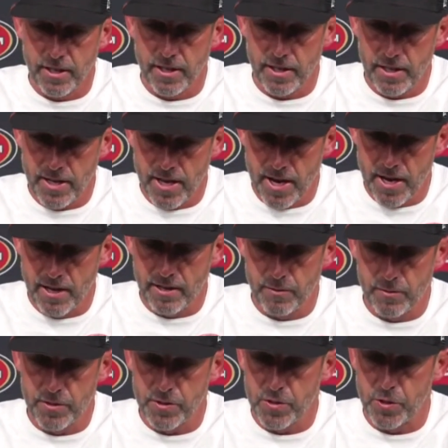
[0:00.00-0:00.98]
Yeah,
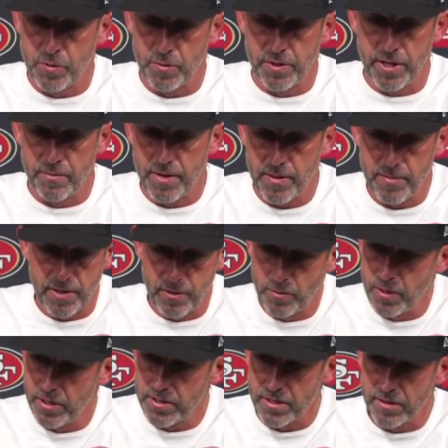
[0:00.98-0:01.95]
I was assuming that maybe he
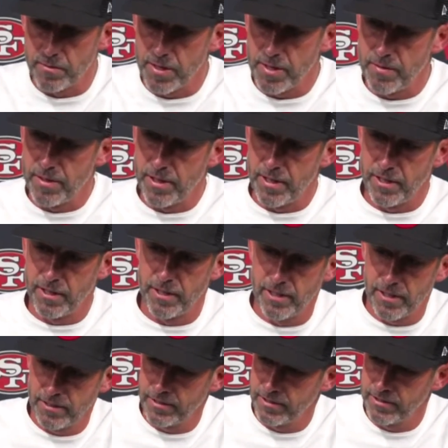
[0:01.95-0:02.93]
wasn't. Maybe
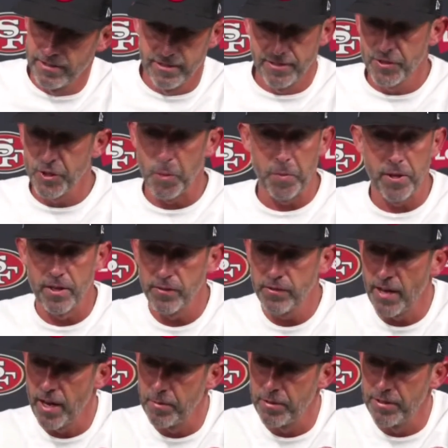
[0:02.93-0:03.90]
something
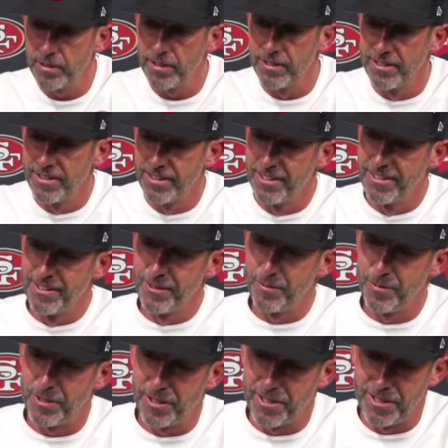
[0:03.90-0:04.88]
else happened.
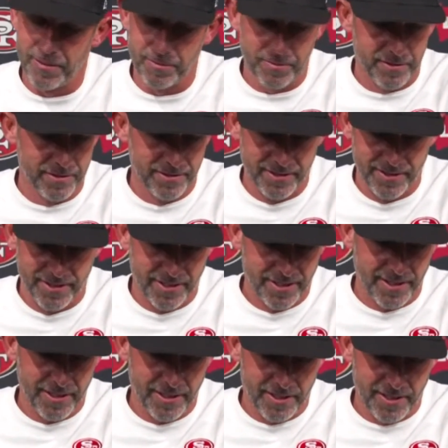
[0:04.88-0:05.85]
But, we're
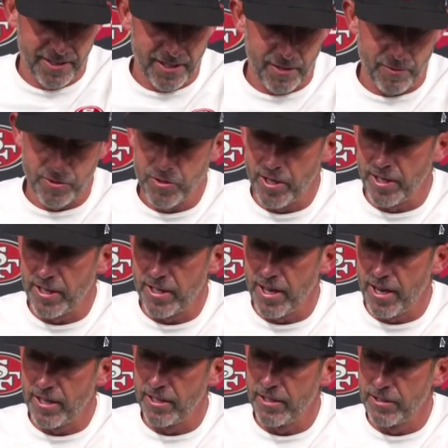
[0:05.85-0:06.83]
trying to
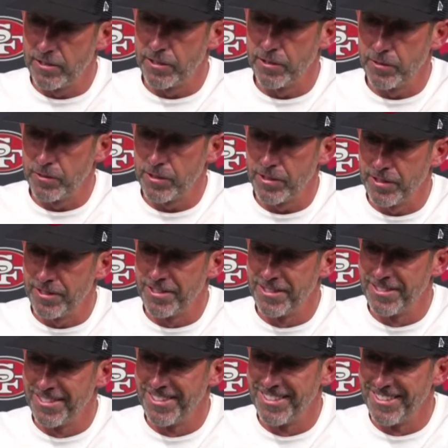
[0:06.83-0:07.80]
get out of here, too. So
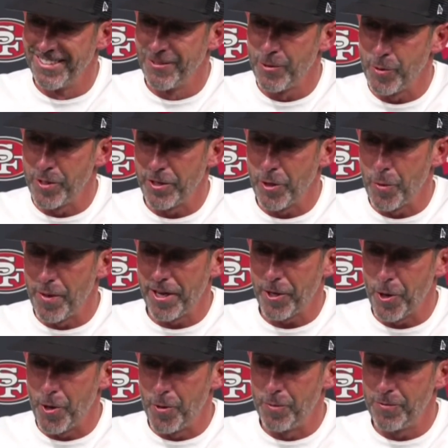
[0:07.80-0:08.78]
we want to go
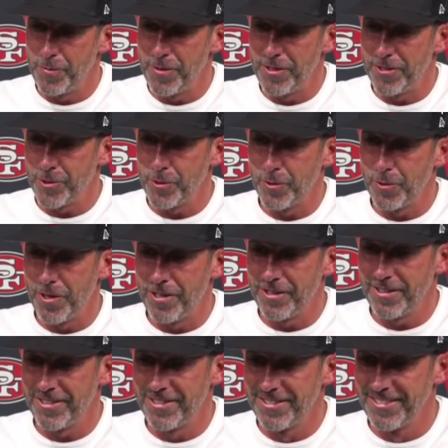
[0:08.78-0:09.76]
back home. We've been here too long.